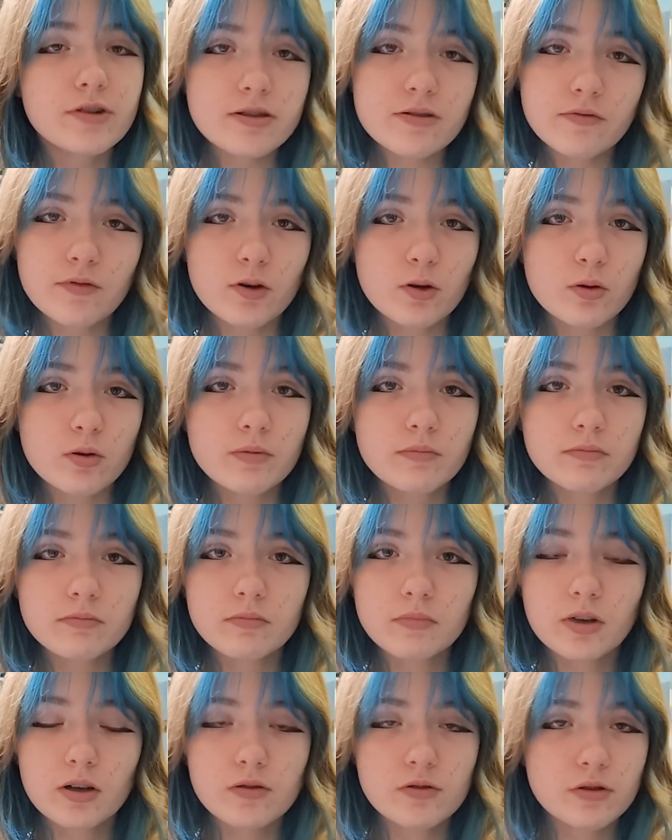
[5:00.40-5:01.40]
first of all,
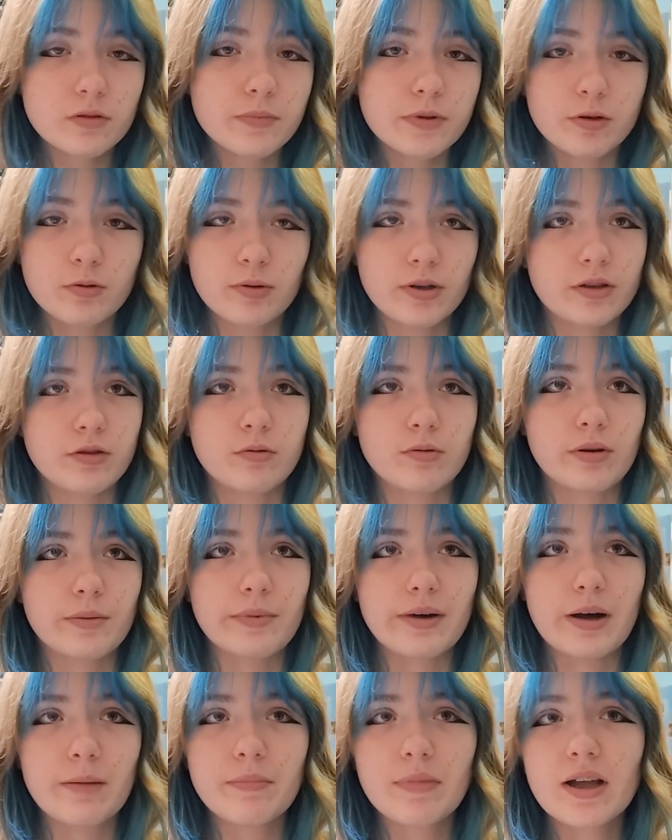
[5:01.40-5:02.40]
super quick to
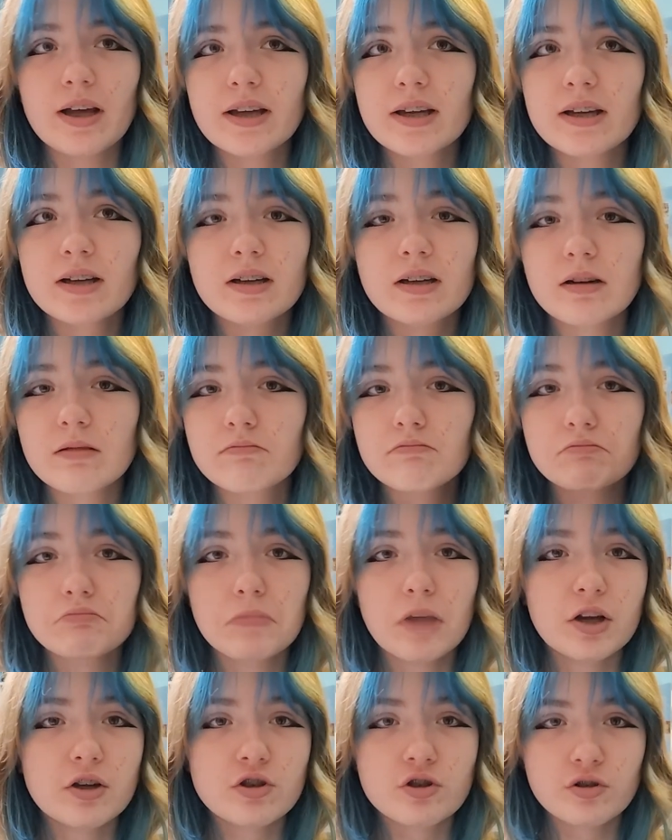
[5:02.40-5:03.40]
whip up, like
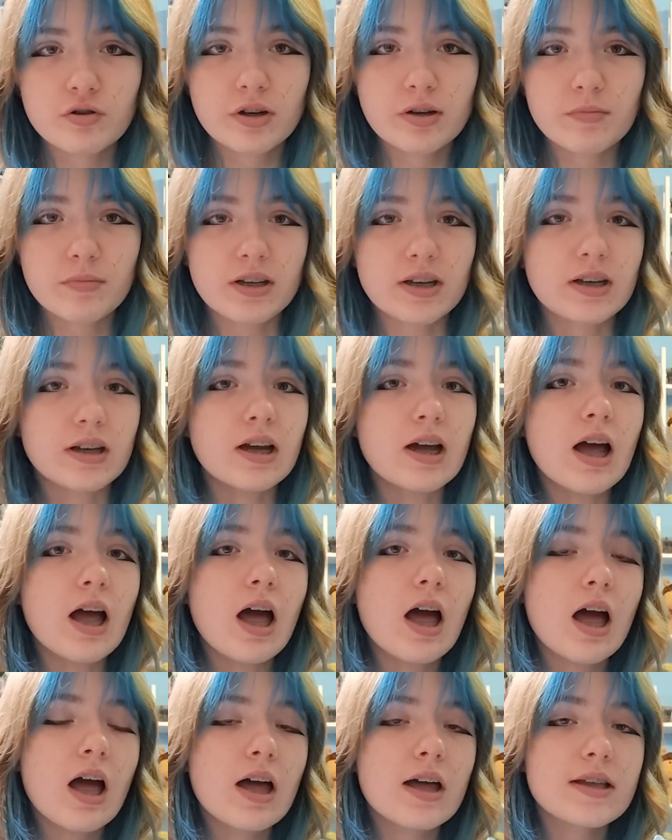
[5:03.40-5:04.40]
extremely.
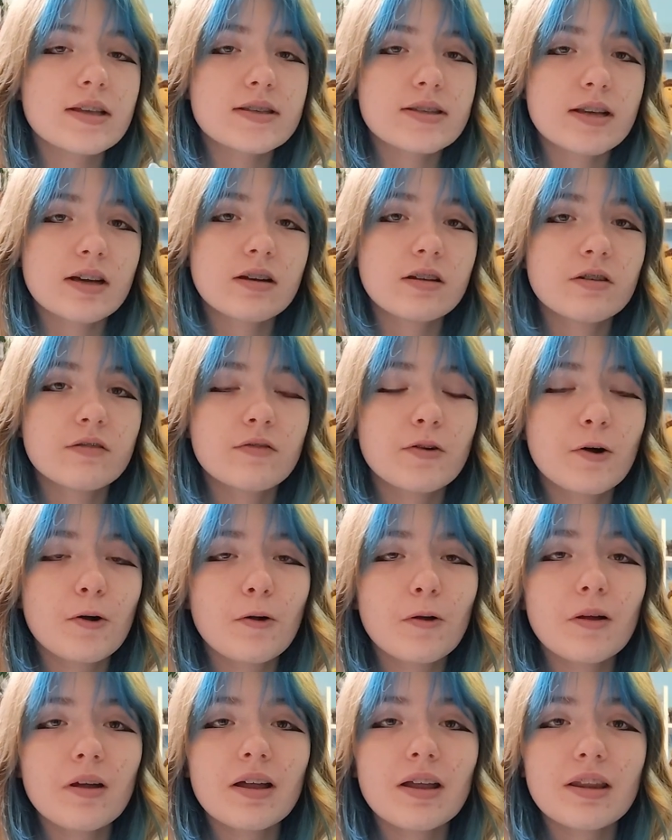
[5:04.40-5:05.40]
Second of
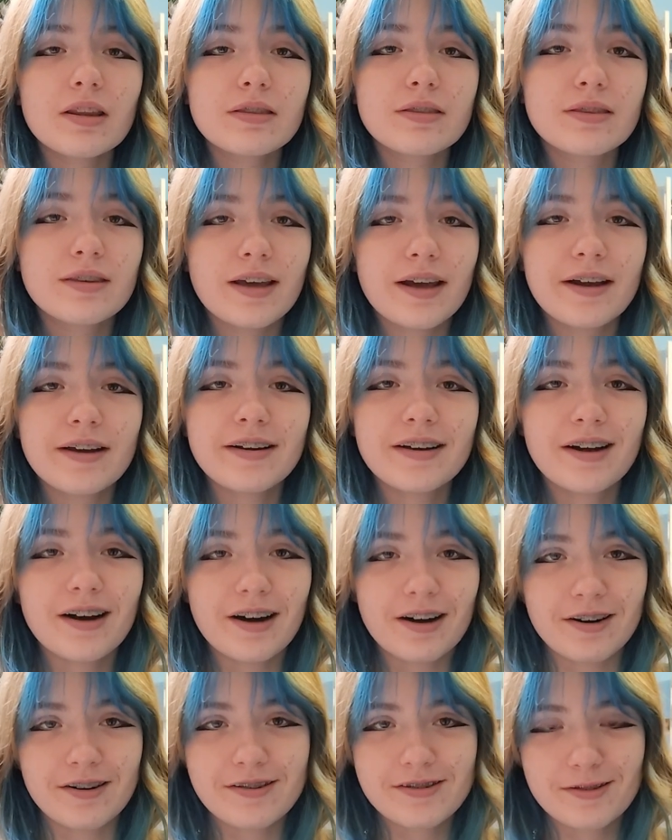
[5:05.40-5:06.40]
all, they
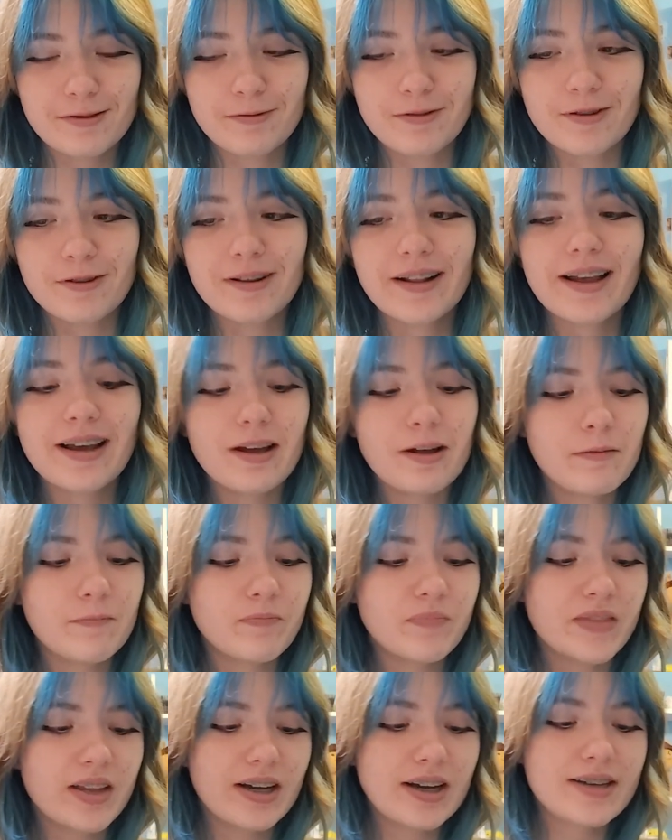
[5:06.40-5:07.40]
are so cute. Like,
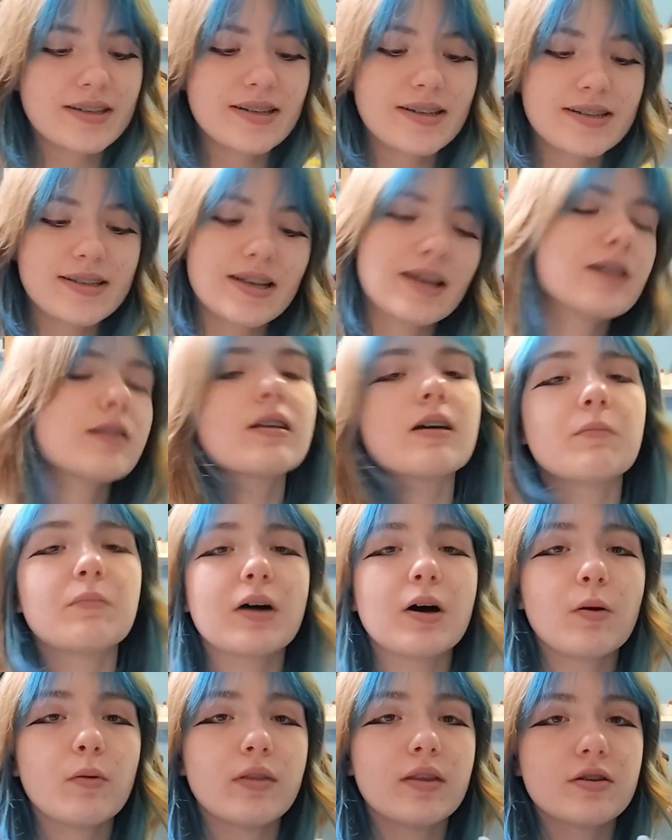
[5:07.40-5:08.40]
as I said
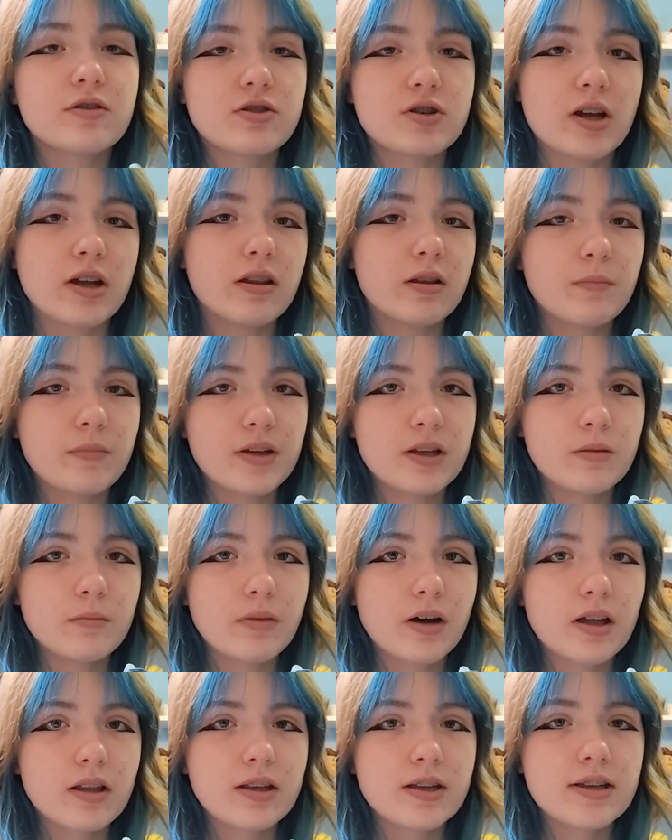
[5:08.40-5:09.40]
about the jelly bean
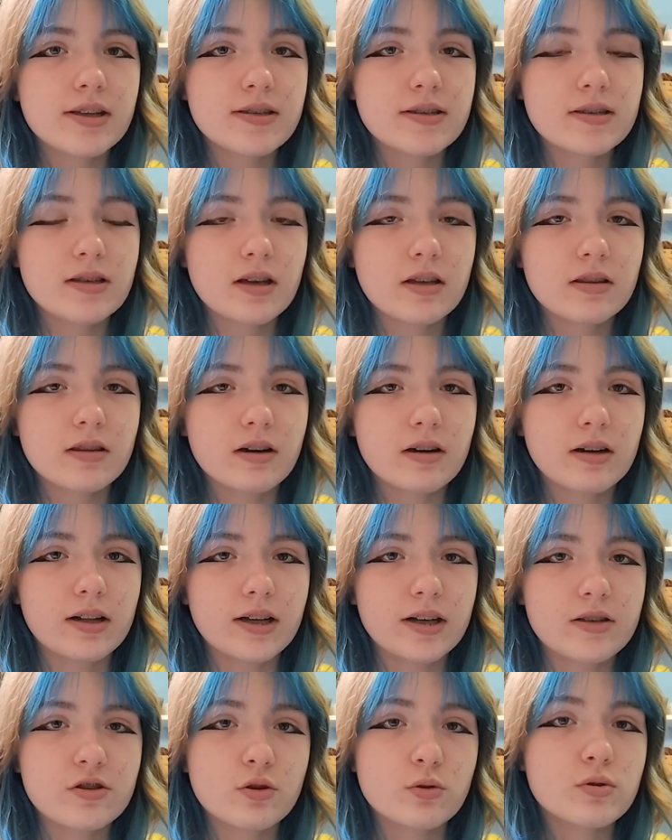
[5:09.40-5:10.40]
bunnies, they're
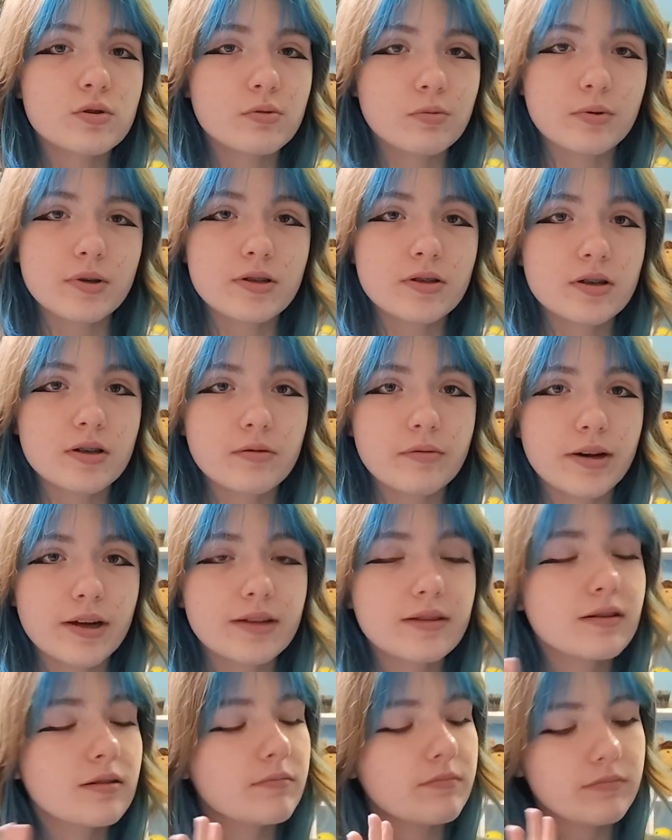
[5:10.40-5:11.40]
like so squishy,
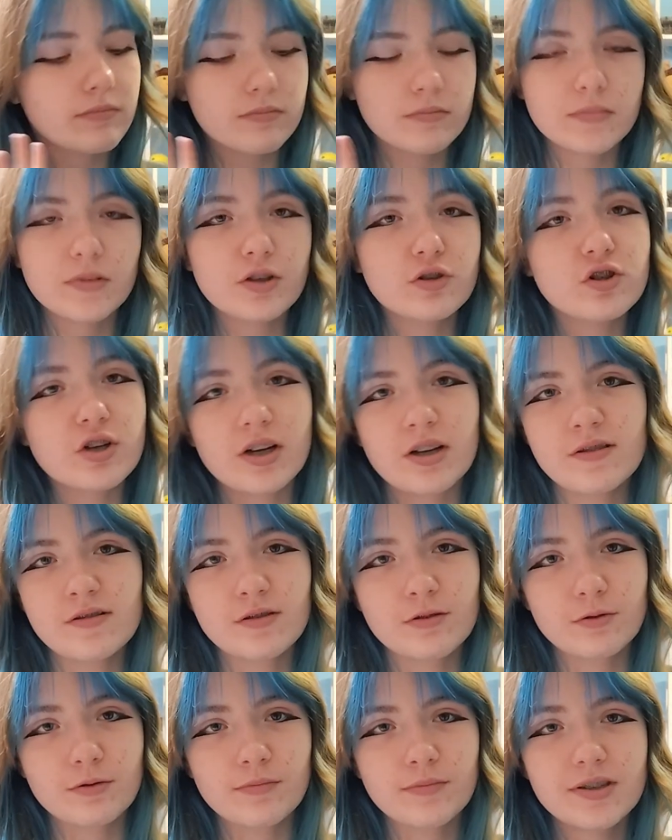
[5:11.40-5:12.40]
right? The
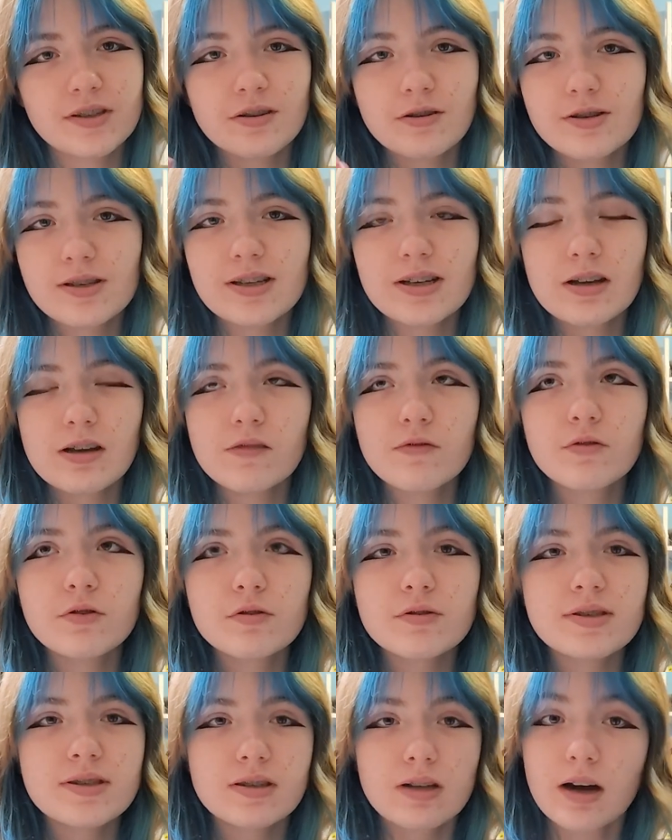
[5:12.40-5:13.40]
chickens too. Seriously, if
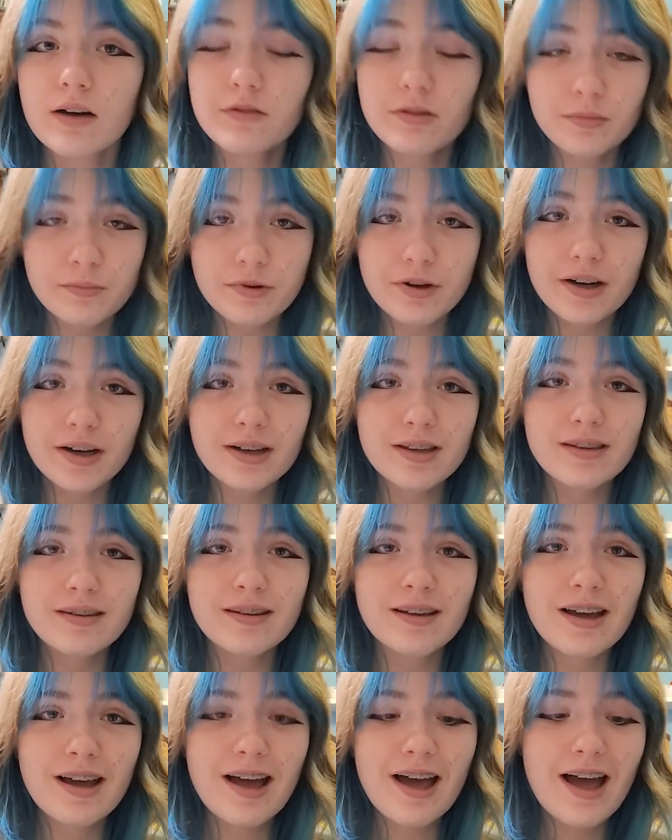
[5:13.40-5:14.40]
you stuff them right,